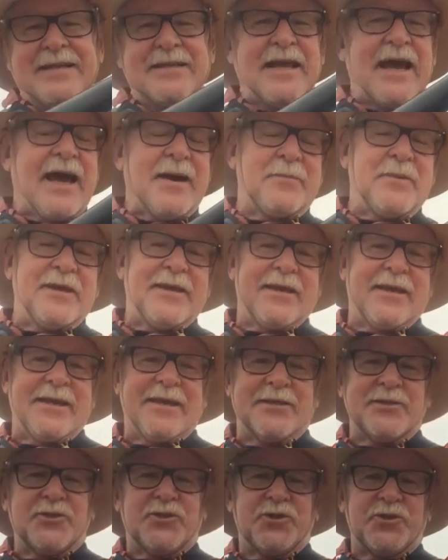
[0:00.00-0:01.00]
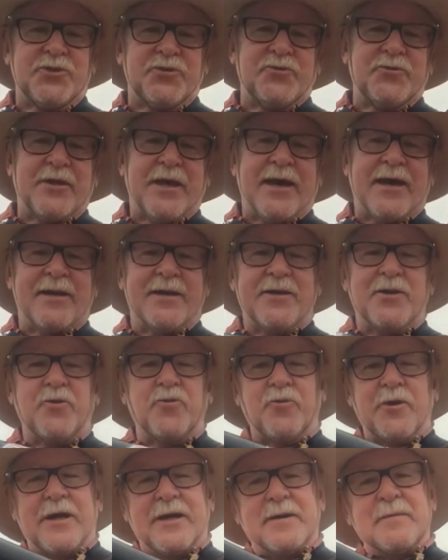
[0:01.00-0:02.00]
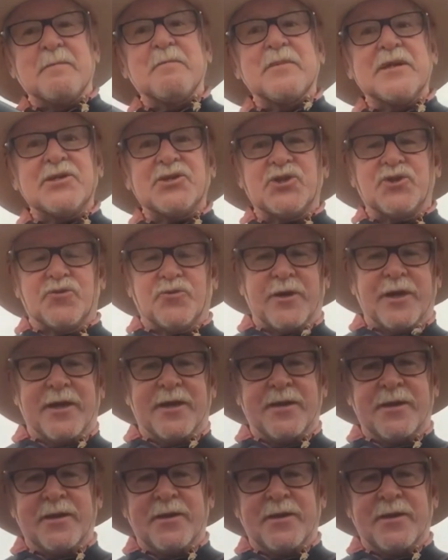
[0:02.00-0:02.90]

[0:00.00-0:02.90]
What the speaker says: tapping into that great mystery,